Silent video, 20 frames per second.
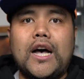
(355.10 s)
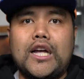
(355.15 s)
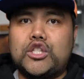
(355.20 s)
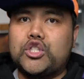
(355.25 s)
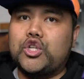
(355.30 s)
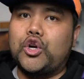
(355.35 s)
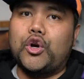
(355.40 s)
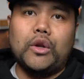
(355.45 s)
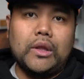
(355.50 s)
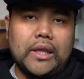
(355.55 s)

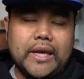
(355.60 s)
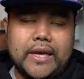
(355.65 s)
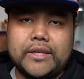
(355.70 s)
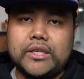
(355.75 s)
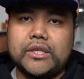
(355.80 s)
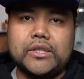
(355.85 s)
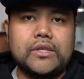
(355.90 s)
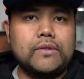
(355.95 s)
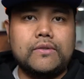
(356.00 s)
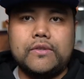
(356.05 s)

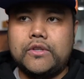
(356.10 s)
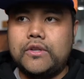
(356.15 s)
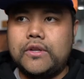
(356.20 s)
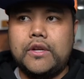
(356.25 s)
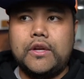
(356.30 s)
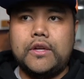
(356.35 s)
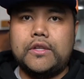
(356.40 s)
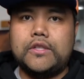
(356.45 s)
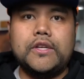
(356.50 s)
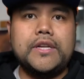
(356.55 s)
Turles,
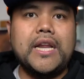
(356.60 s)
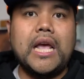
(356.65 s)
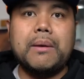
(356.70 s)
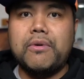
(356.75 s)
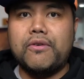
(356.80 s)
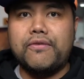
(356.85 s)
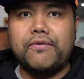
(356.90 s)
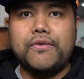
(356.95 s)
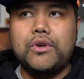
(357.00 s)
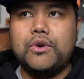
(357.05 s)
to
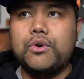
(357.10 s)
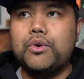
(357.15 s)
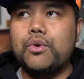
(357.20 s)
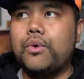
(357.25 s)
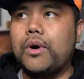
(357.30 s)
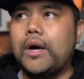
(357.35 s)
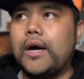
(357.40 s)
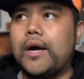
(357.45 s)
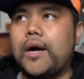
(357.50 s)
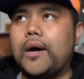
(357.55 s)
name a
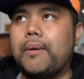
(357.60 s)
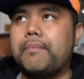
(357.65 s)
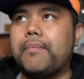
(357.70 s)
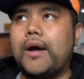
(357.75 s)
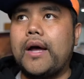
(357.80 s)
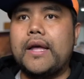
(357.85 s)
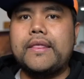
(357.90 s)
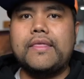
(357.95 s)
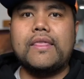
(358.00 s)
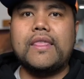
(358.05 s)
few.
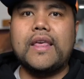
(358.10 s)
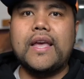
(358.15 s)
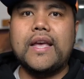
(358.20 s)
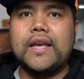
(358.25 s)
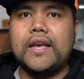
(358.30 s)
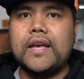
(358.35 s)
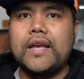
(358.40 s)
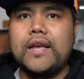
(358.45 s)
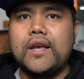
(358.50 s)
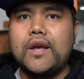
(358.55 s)
I
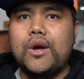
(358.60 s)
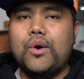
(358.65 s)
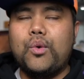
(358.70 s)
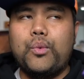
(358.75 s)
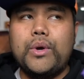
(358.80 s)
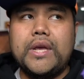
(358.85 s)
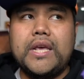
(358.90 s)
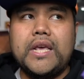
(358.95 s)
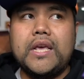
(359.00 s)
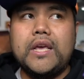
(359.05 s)
think
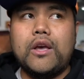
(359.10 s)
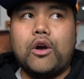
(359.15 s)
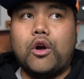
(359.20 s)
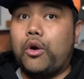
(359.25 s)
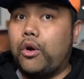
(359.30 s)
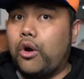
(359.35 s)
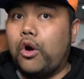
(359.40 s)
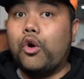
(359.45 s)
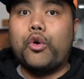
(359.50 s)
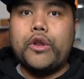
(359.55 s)
we
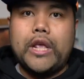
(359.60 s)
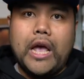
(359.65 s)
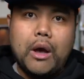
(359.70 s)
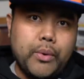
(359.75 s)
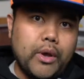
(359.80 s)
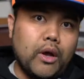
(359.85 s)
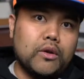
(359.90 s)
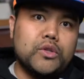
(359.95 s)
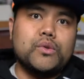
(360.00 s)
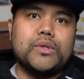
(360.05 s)
are, oh yeah,
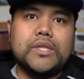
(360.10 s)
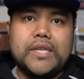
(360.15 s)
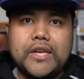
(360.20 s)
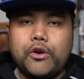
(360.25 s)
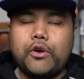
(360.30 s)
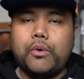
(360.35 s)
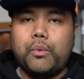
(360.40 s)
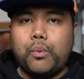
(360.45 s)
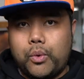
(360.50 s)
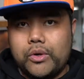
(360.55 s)
we also
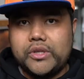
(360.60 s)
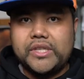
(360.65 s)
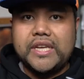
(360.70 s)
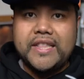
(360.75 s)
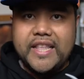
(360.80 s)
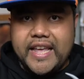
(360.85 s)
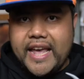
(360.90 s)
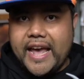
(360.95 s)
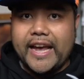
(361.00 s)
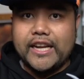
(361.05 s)
see, we're
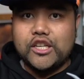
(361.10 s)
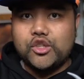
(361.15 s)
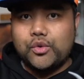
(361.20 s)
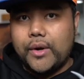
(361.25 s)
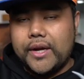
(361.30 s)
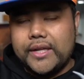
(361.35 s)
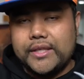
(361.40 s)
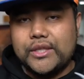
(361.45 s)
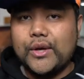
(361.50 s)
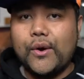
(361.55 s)
seeing the android.